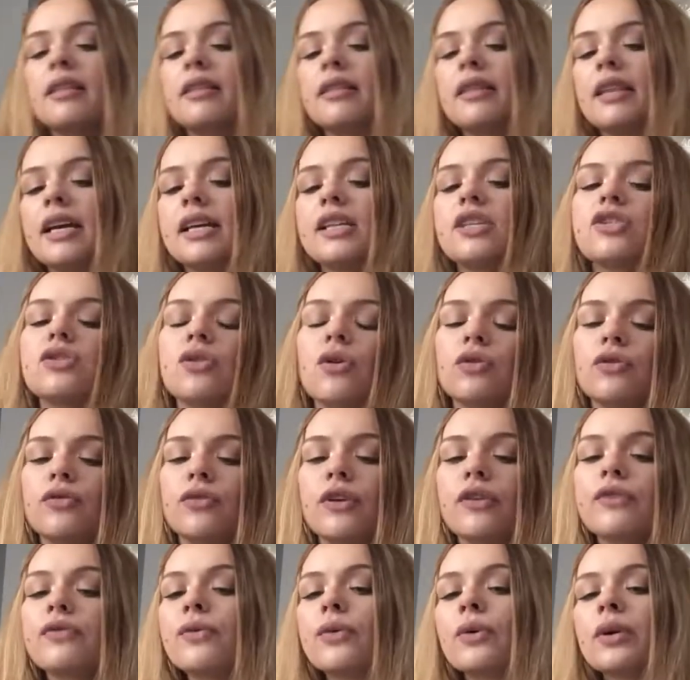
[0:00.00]
They sold
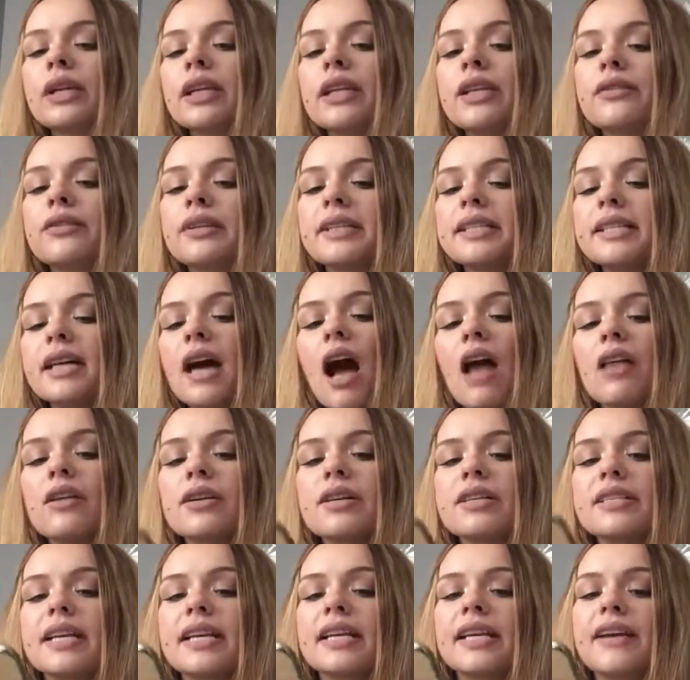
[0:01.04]
for
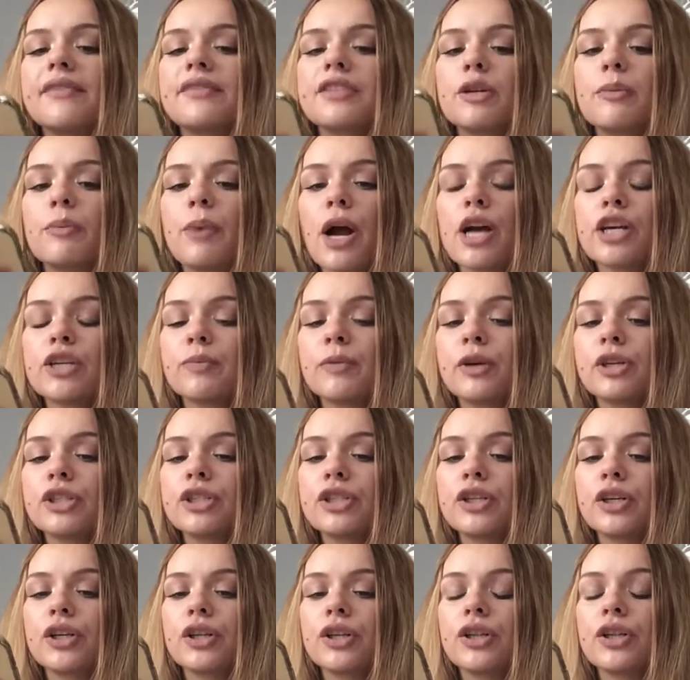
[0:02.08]
$43, and after Poshmark
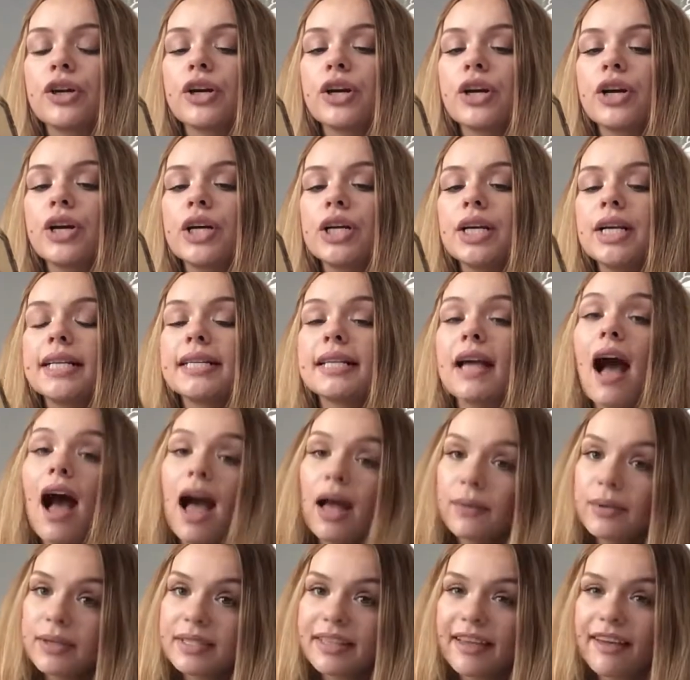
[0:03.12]
took their earnings,
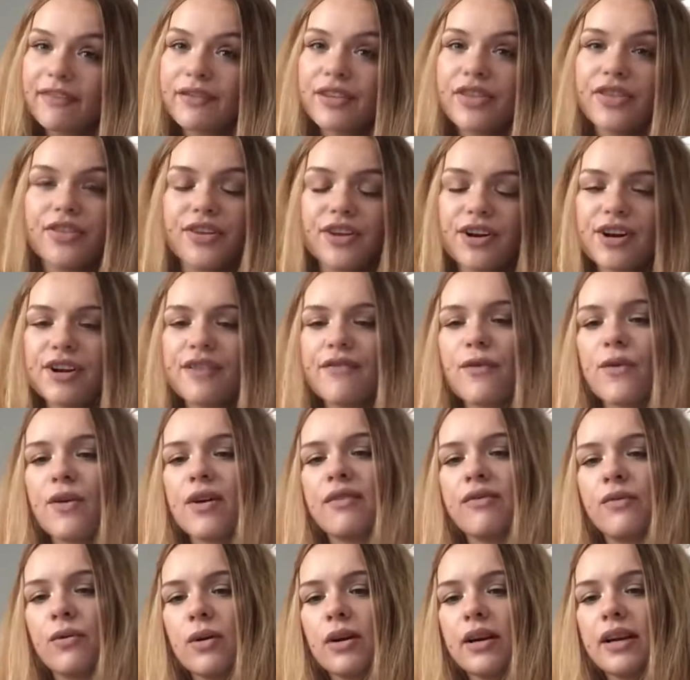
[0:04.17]
I was left with
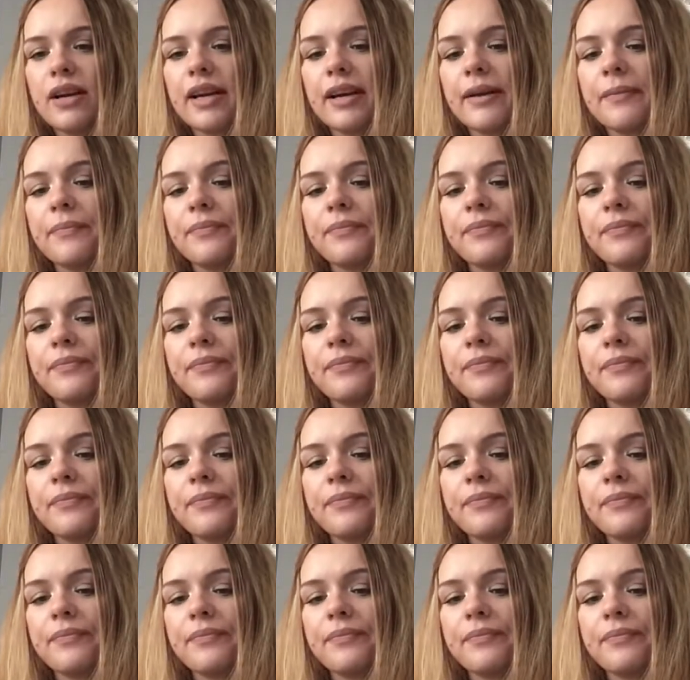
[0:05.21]
$34.40.